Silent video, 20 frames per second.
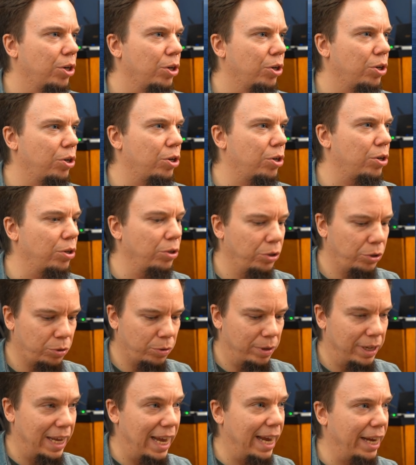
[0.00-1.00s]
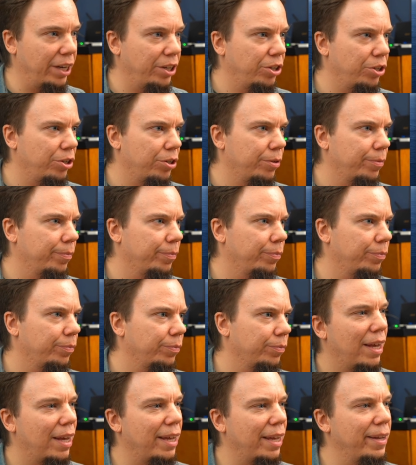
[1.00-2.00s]
Ctrl H.
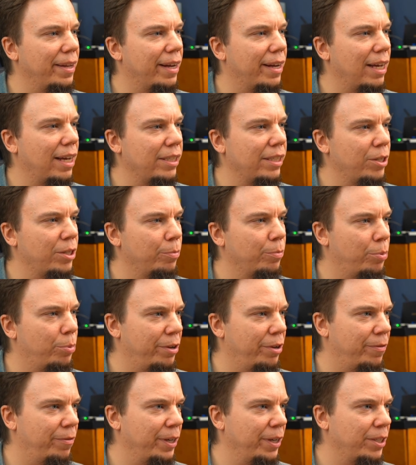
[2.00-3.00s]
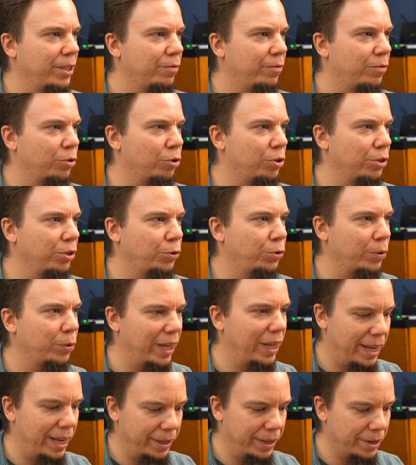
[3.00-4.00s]
And the custom prefix for Ctrl
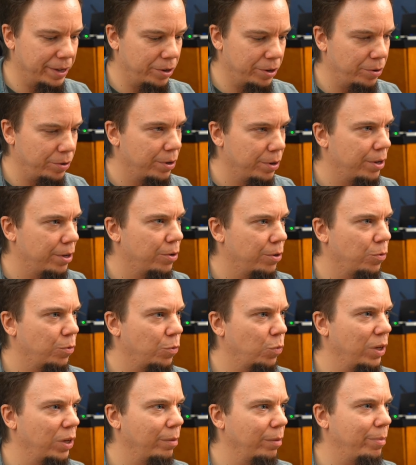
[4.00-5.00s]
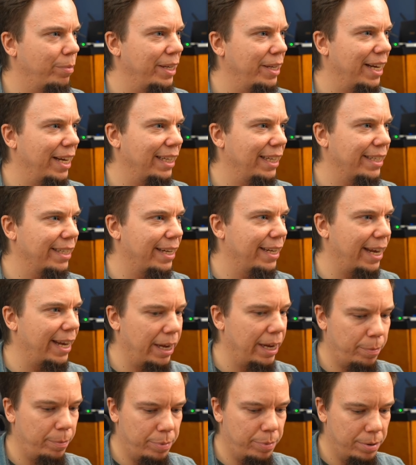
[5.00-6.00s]
Enter will be
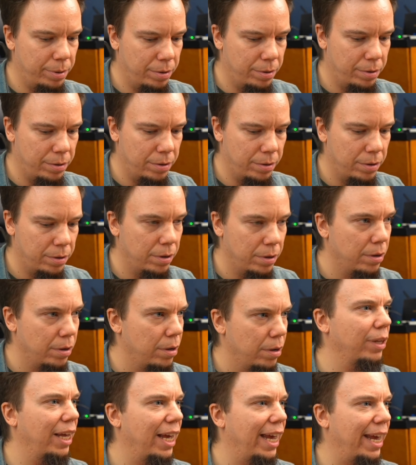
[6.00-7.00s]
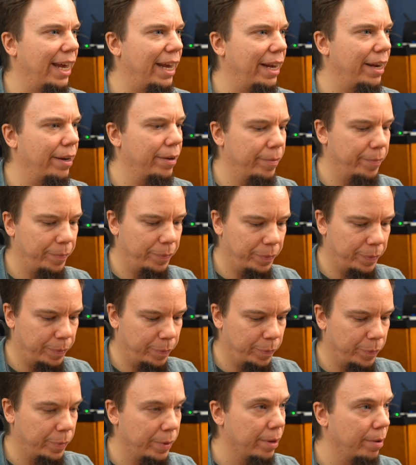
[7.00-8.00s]
escape Ctrl A
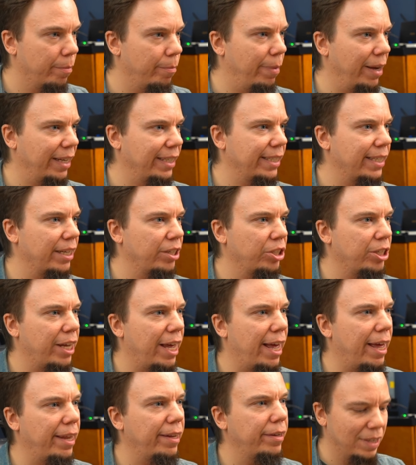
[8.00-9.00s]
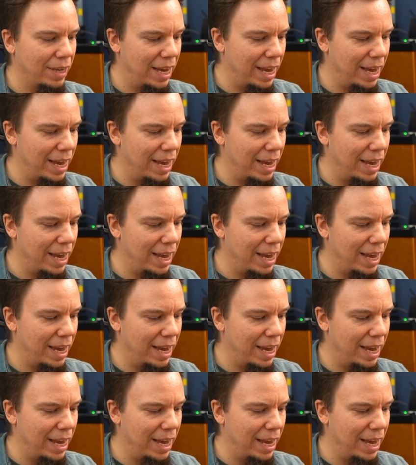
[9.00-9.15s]
\n.